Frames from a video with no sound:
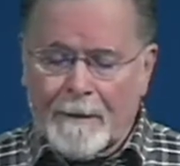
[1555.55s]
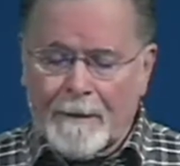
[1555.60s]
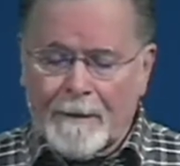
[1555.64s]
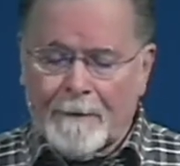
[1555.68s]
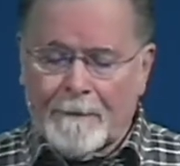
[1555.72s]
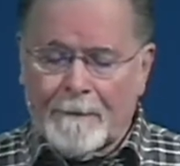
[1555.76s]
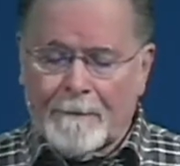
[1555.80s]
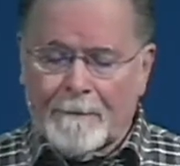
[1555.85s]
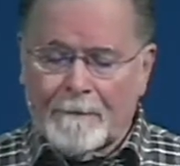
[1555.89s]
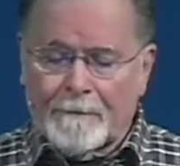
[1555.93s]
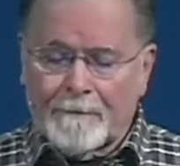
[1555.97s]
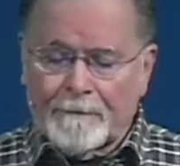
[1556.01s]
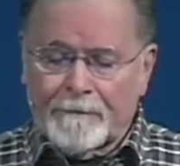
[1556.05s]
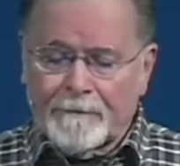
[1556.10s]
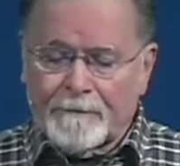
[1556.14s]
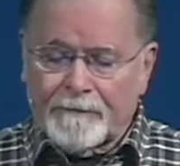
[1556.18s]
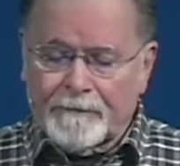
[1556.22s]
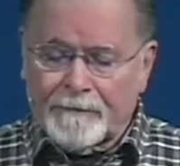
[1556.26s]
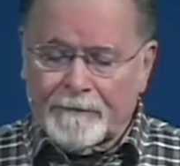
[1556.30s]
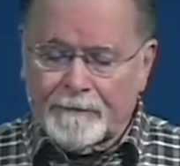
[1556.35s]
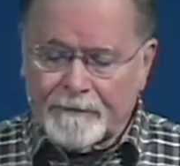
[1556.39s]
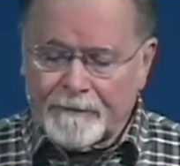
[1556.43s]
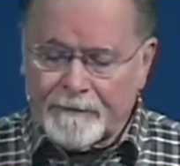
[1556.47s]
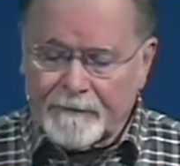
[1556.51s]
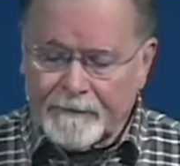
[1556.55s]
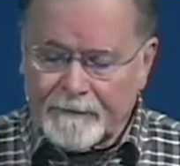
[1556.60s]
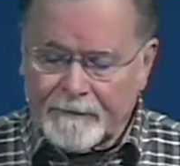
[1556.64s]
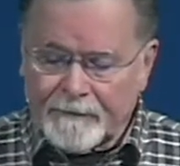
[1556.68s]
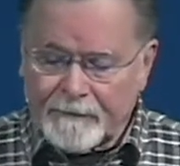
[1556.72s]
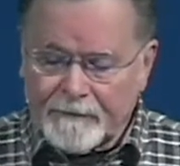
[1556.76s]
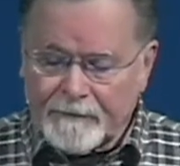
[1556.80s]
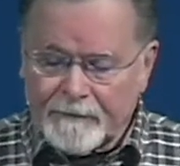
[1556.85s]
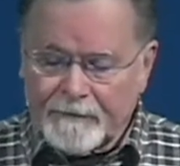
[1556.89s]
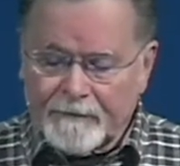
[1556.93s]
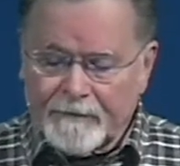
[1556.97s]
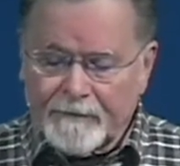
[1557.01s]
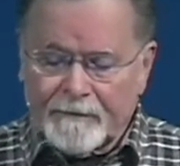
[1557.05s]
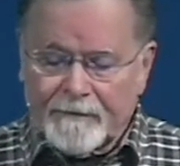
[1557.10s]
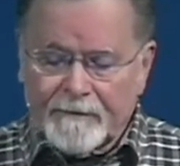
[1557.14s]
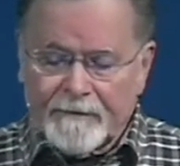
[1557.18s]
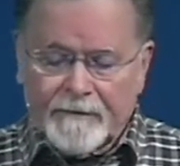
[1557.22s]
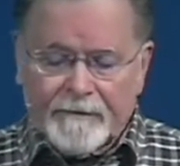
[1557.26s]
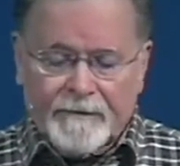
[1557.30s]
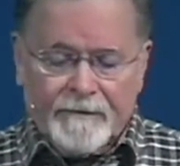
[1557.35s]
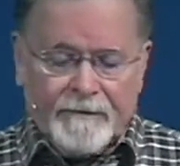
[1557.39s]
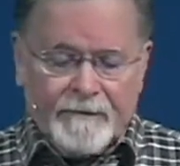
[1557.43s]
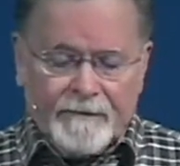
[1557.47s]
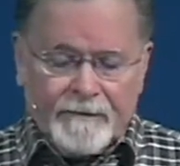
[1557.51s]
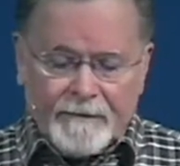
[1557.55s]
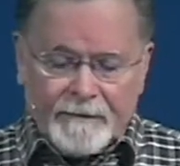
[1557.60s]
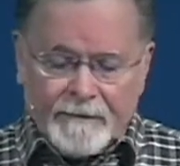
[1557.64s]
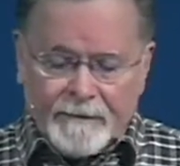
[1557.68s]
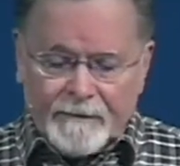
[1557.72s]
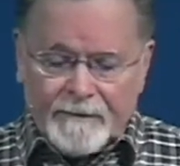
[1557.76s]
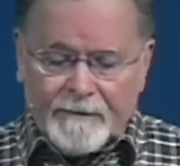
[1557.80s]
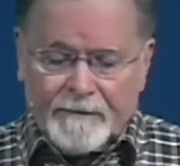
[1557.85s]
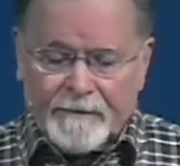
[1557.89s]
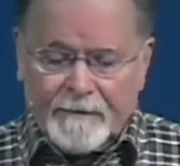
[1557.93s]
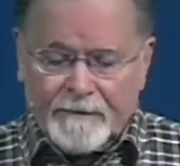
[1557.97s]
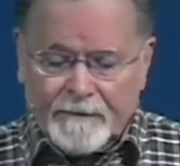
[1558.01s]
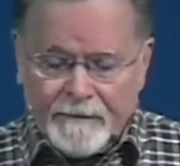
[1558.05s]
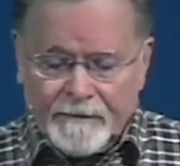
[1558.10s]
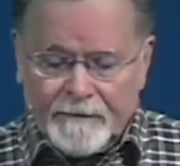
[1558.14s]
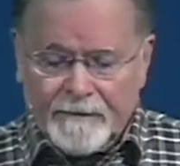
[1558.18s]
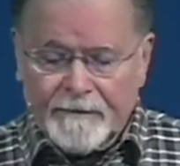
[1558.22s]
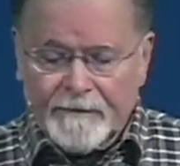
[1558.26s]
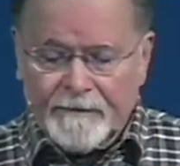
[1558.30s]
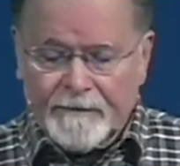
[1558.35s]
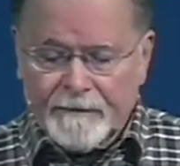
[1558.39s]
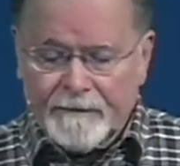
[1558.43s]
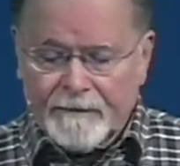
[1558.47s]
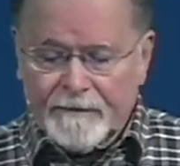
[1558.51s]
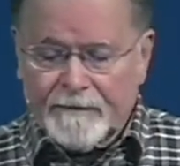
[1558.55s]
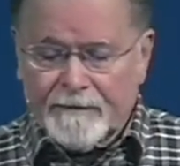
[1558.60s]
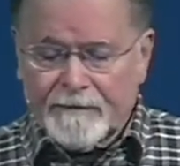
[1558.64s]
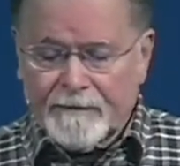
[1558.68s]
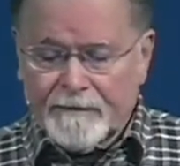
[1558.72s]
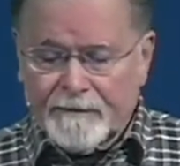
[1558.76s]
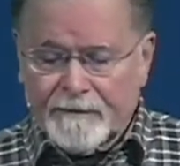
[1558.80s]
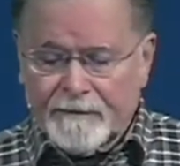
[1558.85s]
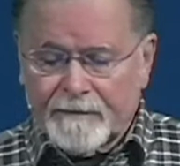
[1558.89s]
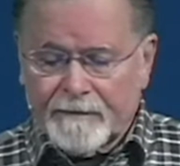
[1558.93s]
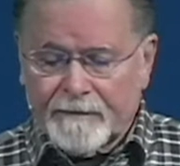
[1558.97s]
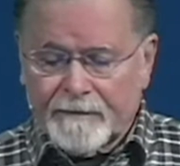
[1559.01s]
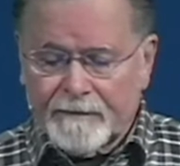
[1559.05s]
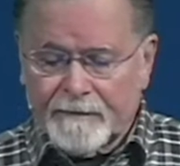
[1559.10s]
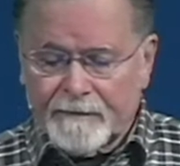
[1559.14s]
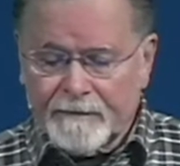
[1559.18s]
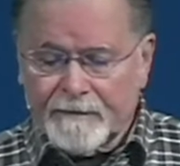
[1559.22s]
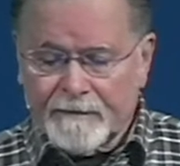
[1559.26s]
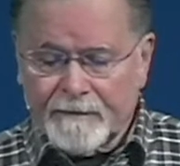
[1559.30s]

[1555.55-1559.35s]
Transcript: Nobody speaks.